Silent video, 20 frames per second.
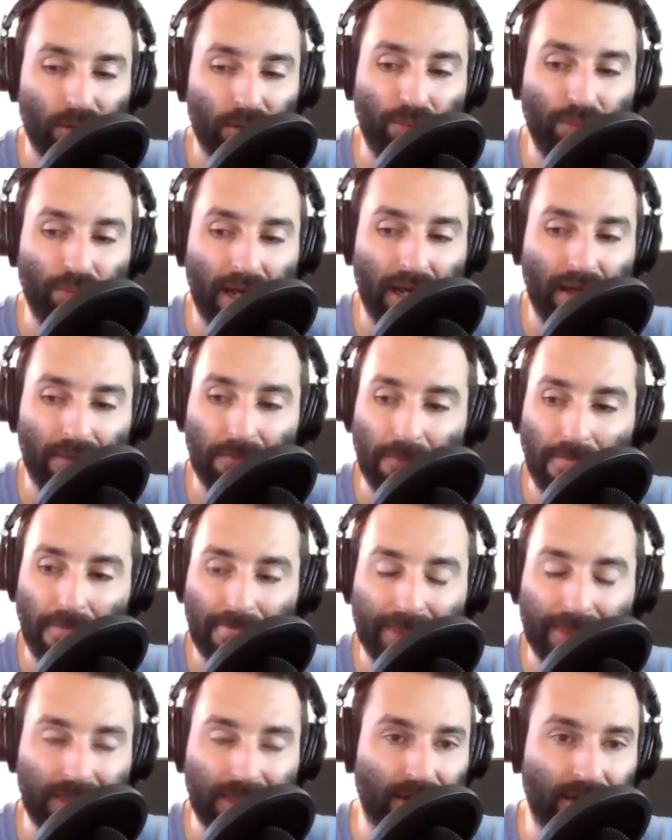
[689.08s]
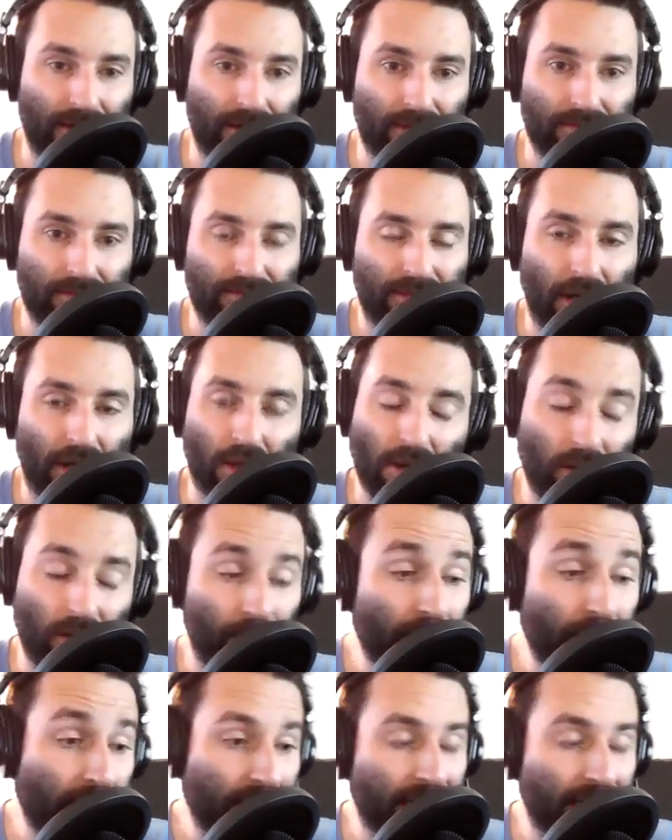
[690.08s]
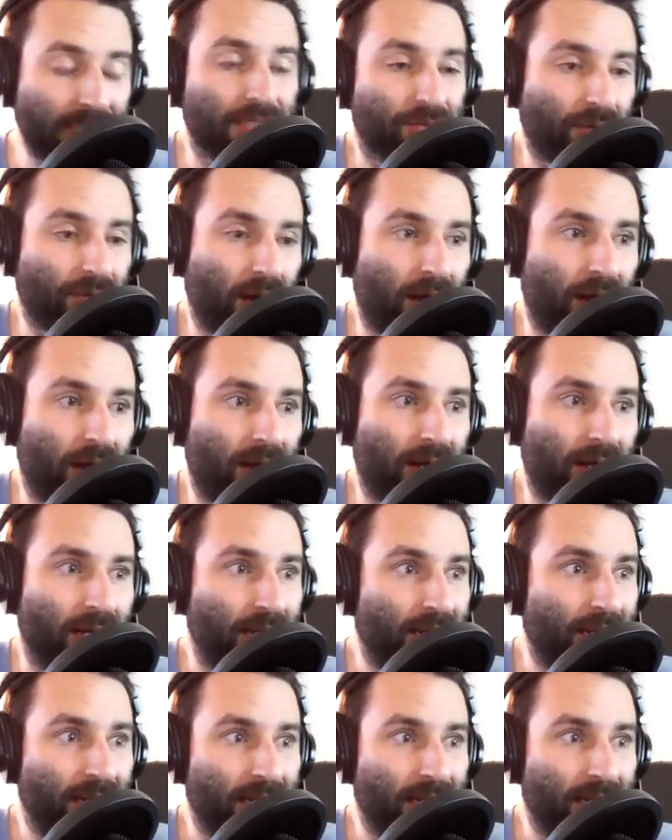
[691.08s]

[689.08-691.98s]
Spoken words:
But, you know, their little butt gets raw.